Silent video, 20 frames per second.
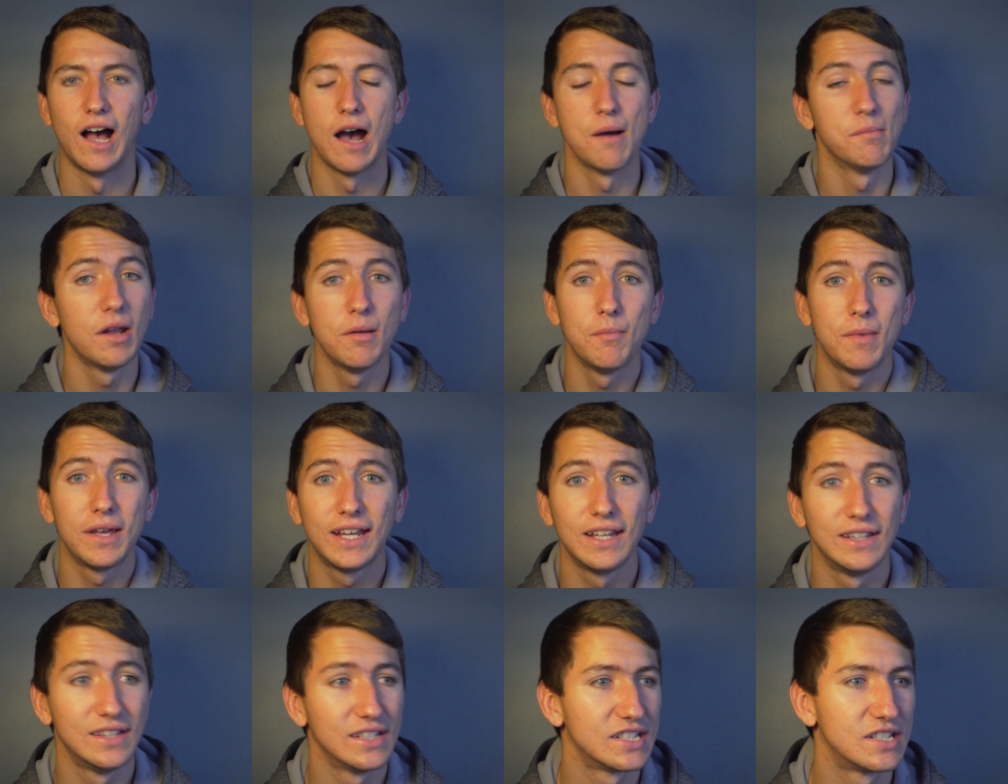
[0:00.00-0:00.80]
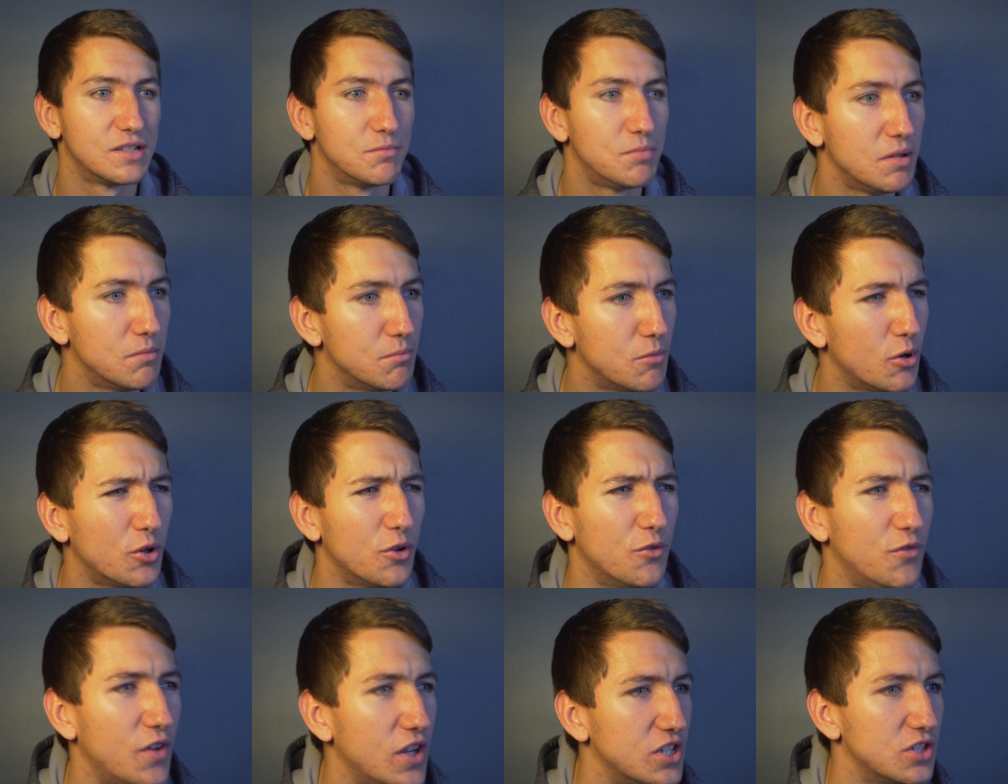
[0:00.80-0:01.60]
I'm not making this to be
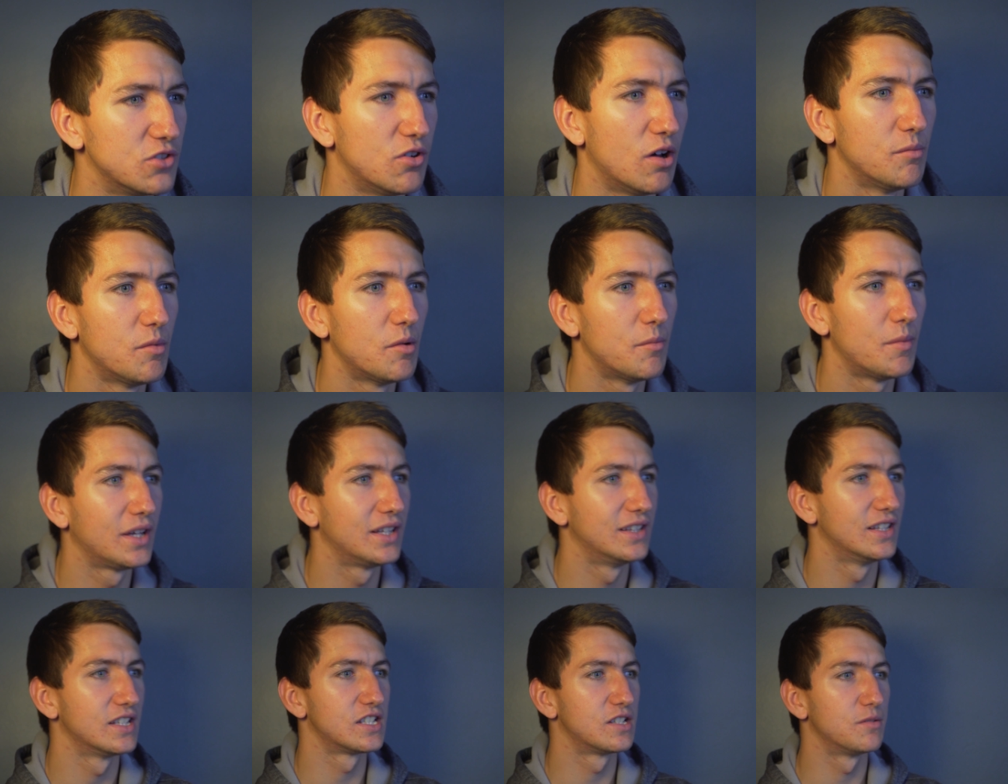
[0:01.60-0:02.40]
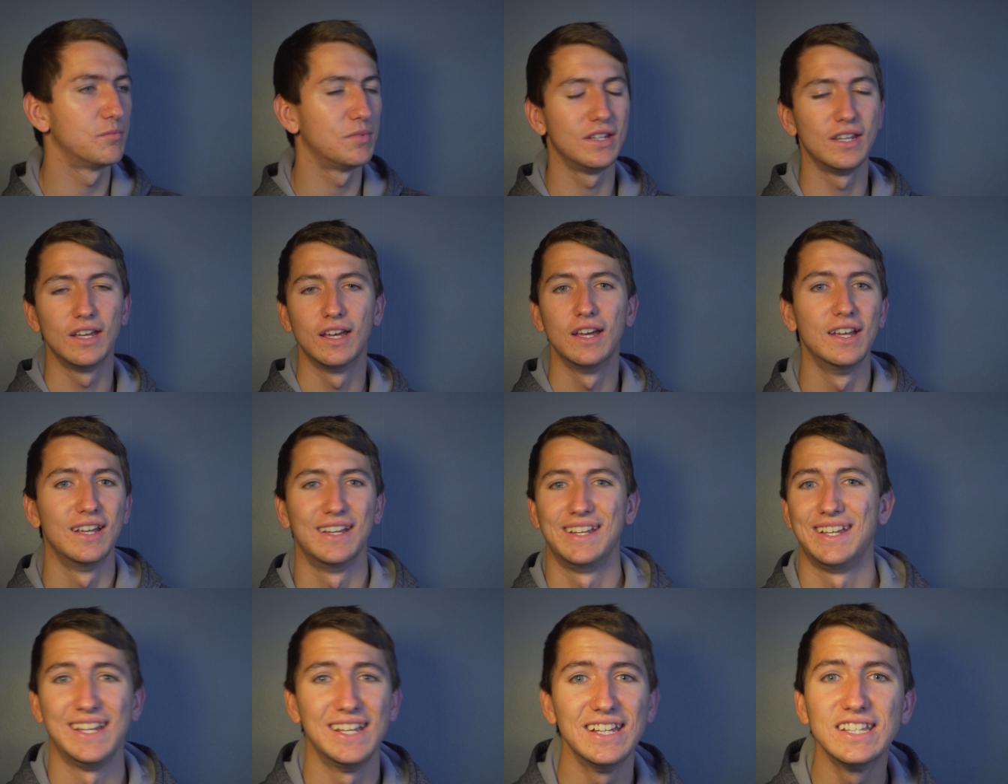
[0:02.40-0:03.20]
motivational. I'm not making this to be
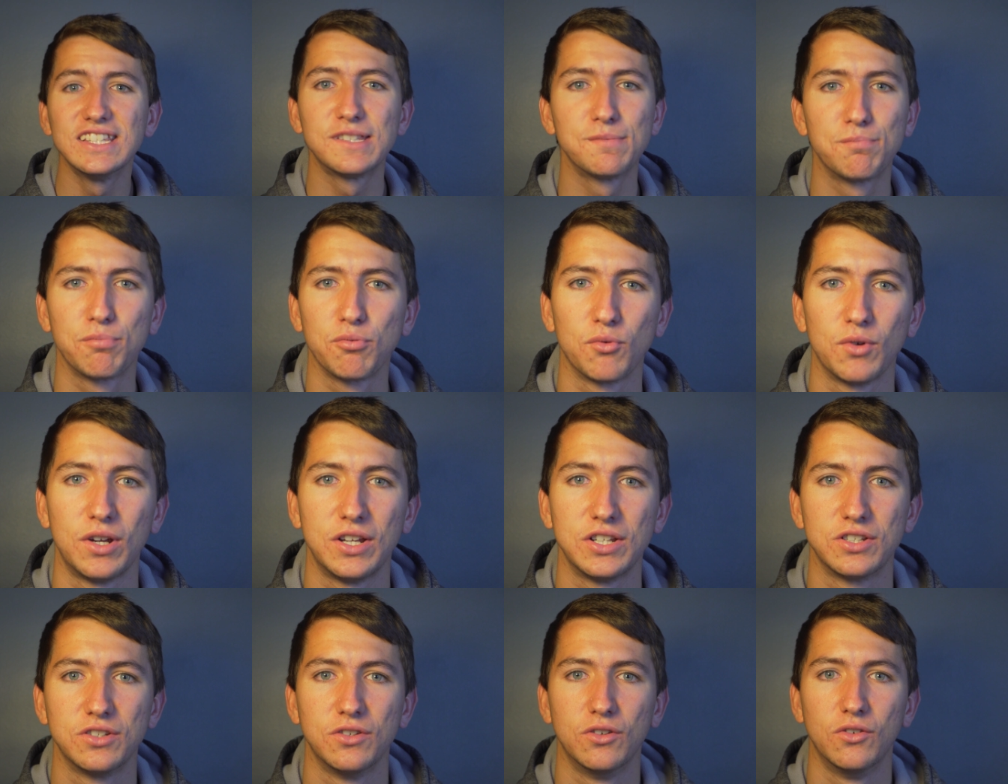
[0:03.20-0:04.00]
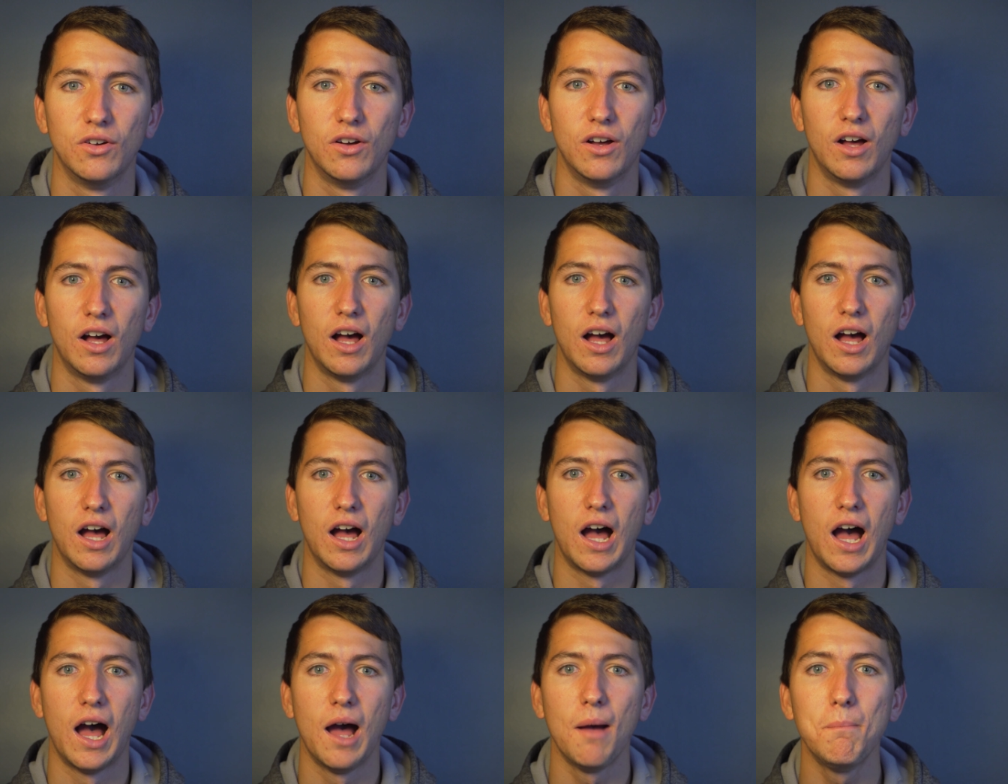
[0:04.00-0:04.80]
inspirational.
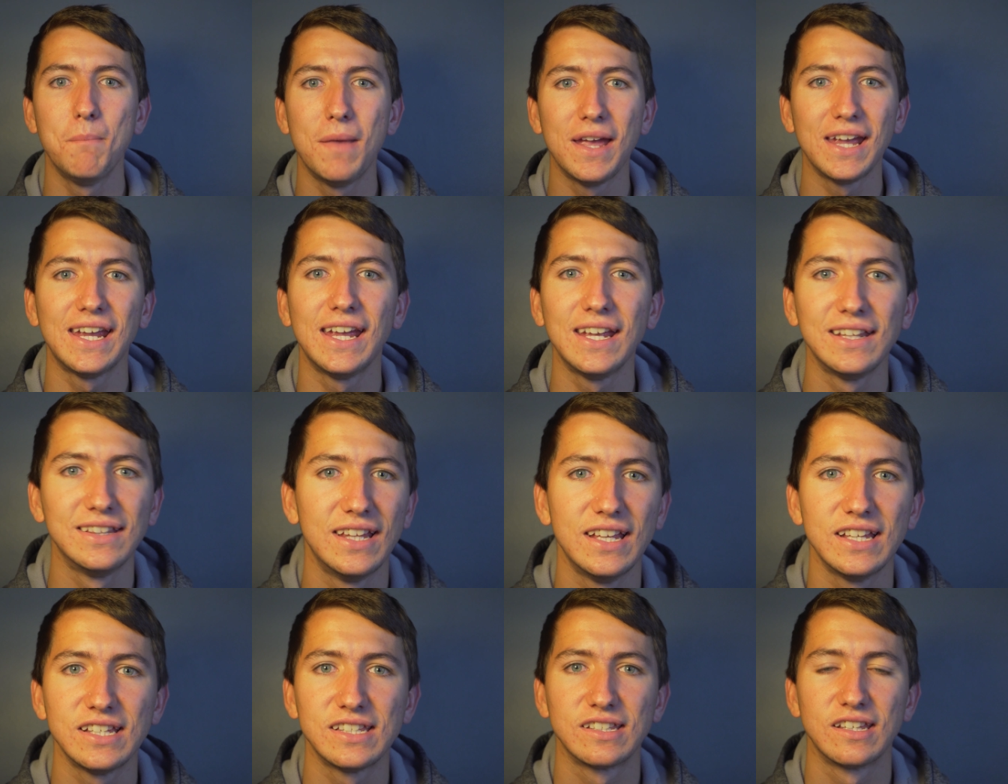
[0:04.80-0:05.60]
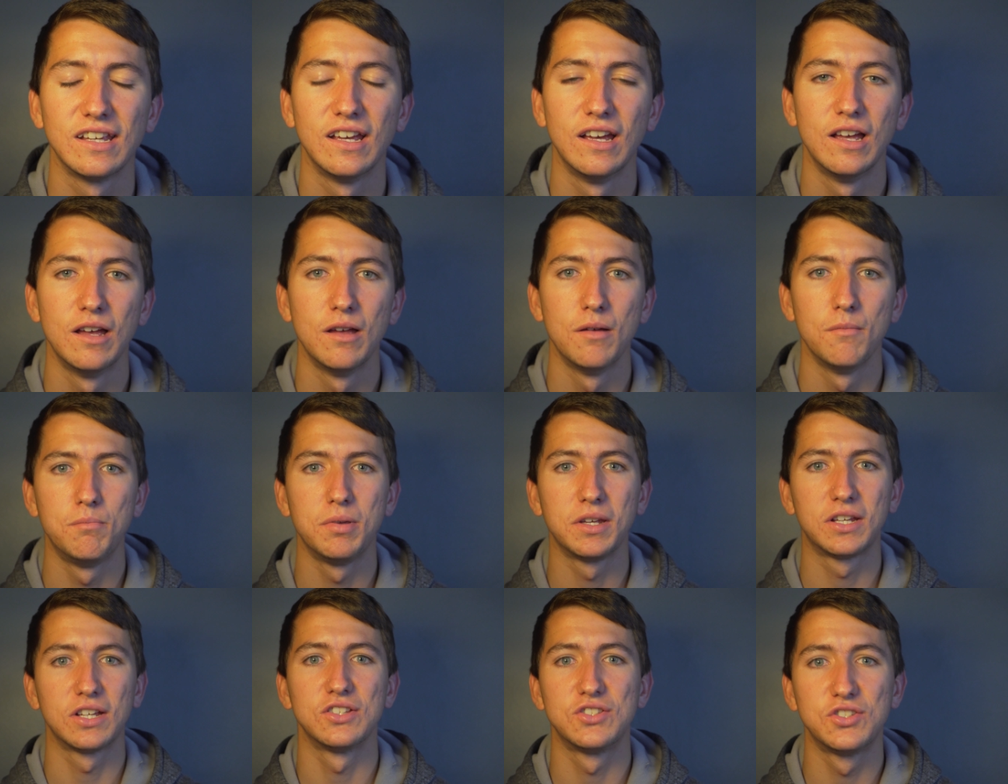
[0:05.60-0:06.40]
I'm making this
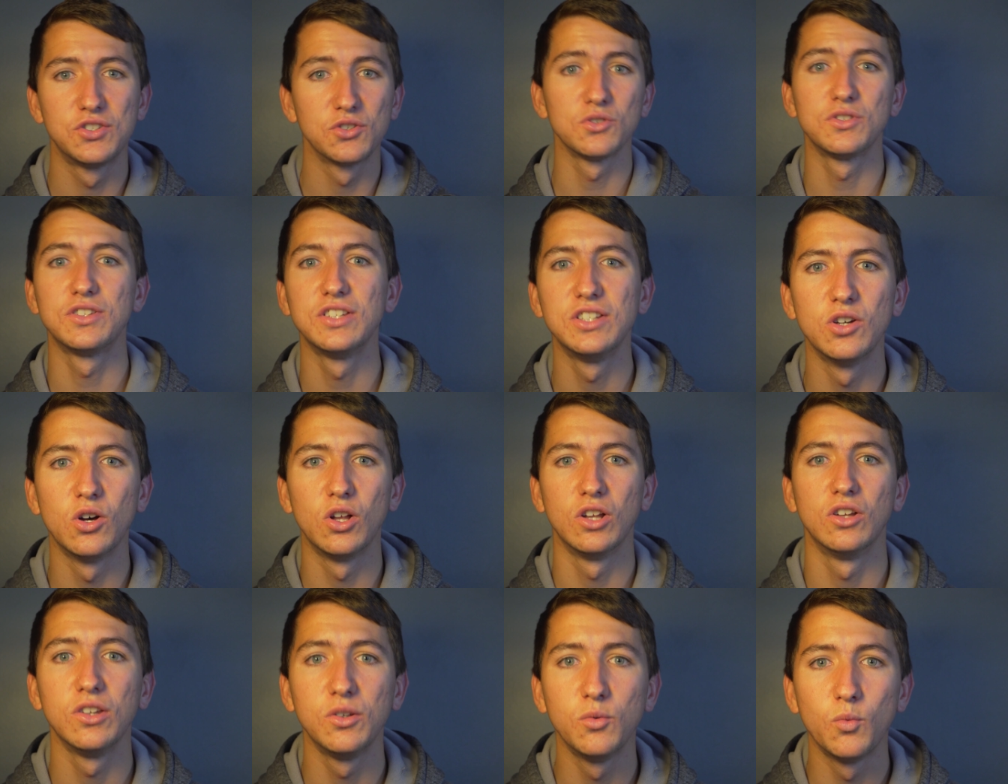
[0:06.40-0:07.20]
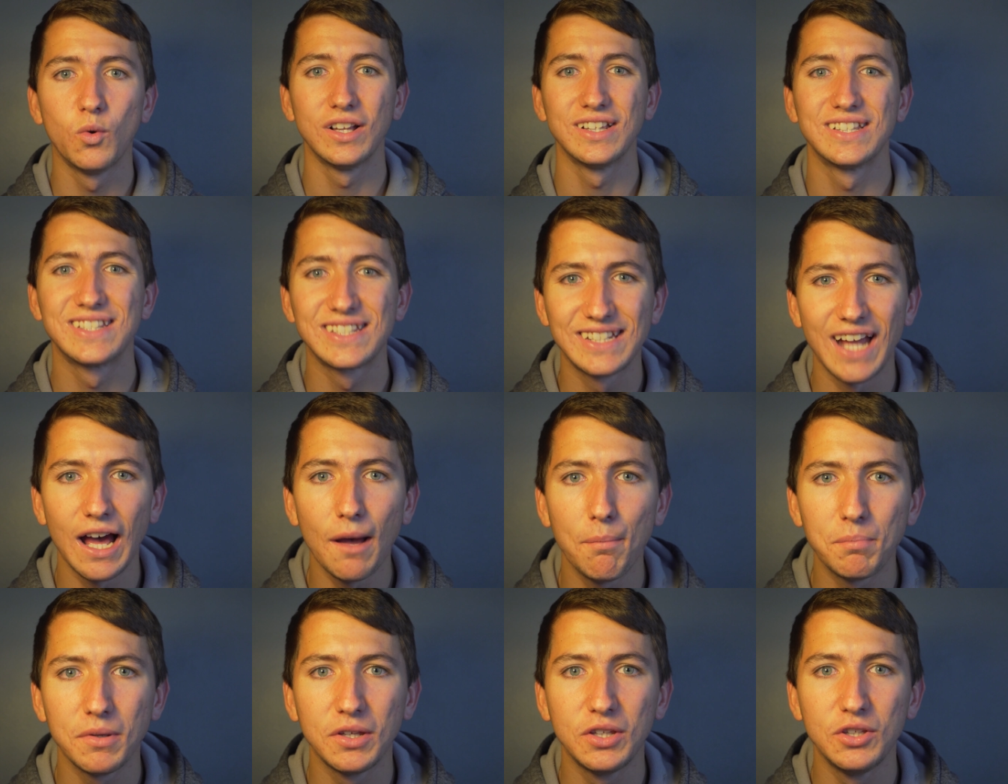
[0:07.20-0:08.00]
because you're the only one
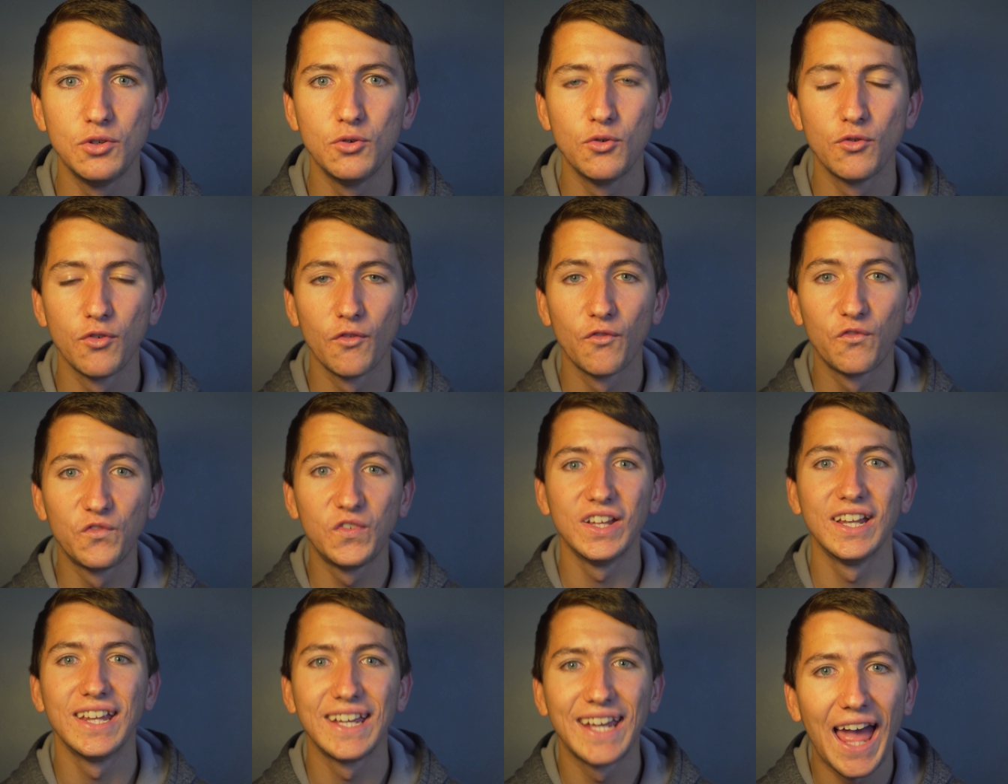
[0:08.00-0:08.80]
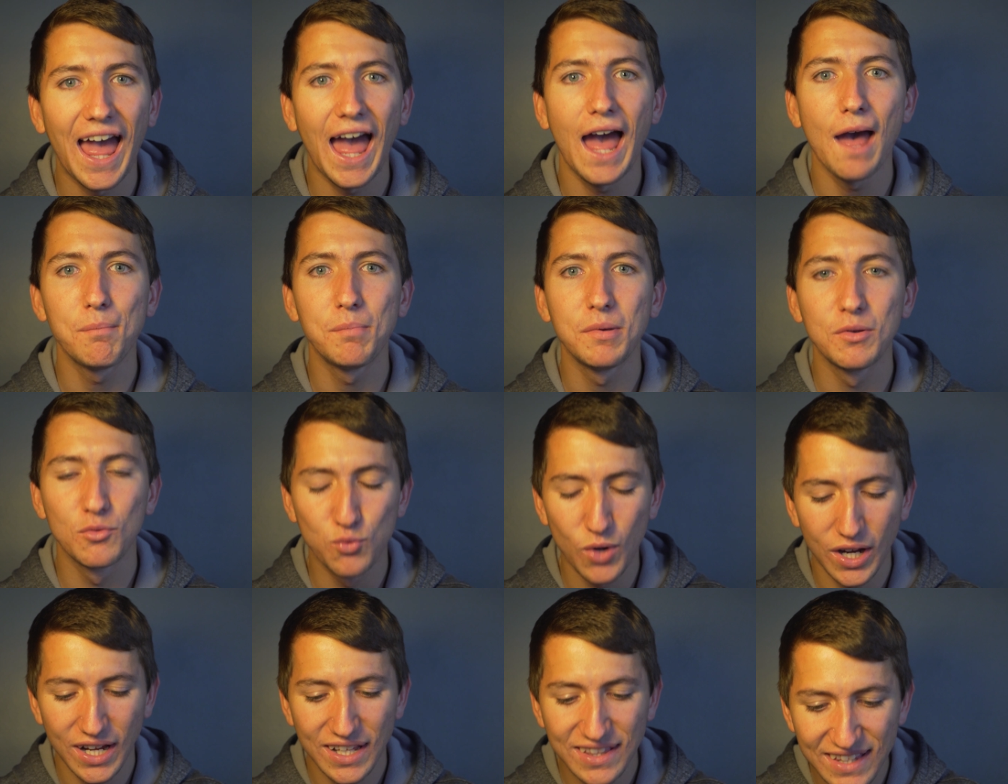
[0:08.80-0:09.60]
stopping you from feeling happy
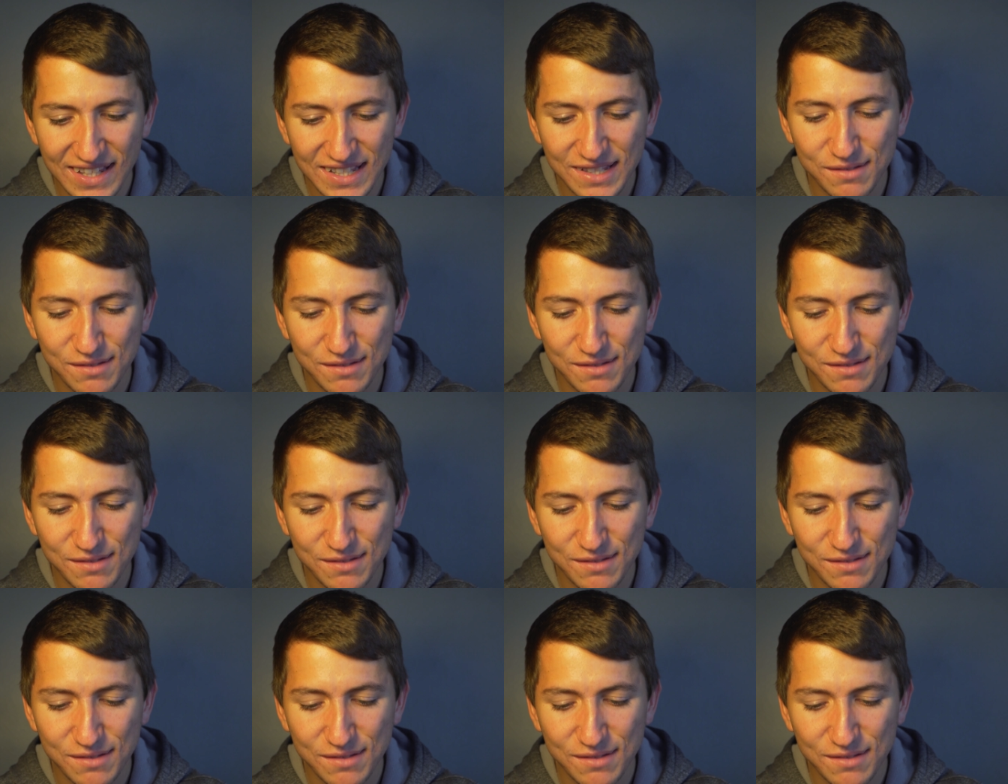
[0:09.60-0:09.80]
right in